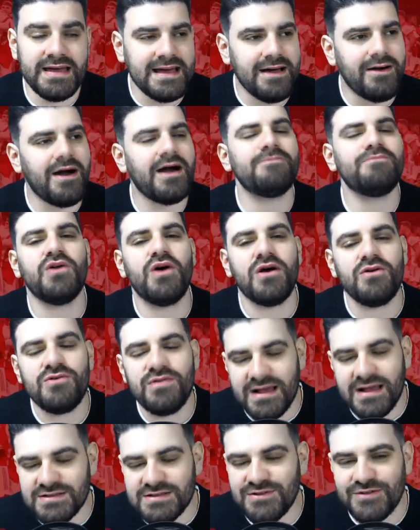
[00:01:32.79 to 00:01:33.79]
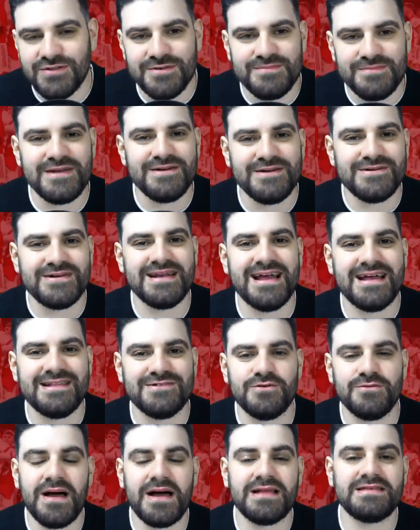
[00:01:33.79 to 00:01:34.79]
Now, I know that's not the be-all and
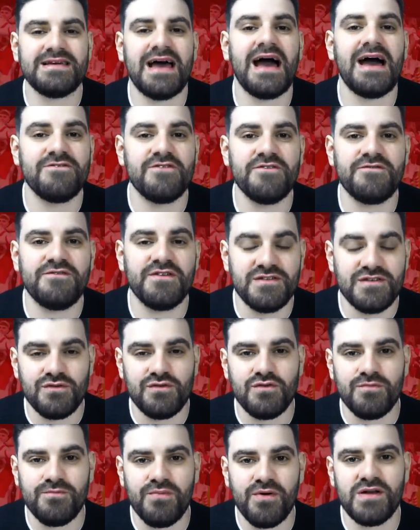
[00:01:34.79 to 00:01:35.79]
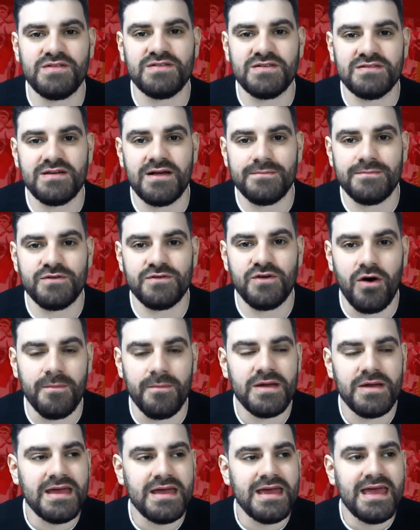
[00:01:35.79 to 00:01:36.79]
end-all, but to have a physical presence up top
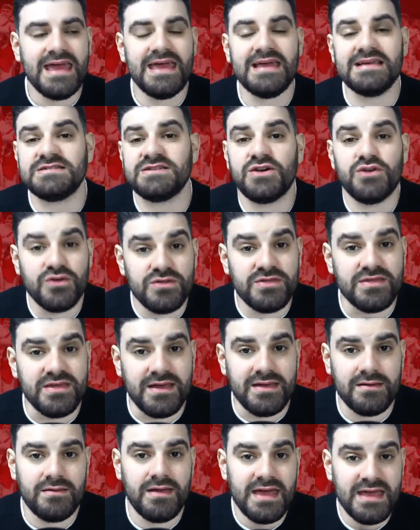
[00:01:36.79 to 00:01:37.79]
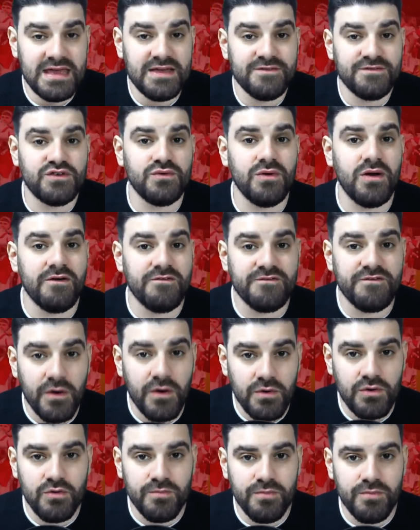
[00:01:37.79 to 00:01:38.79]
is a good thing. It gives you a
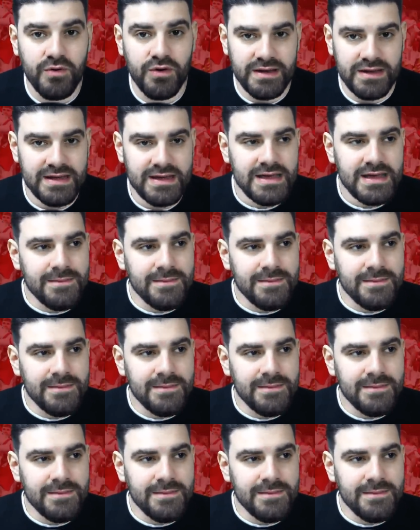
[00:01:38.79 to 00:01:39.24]
focal point.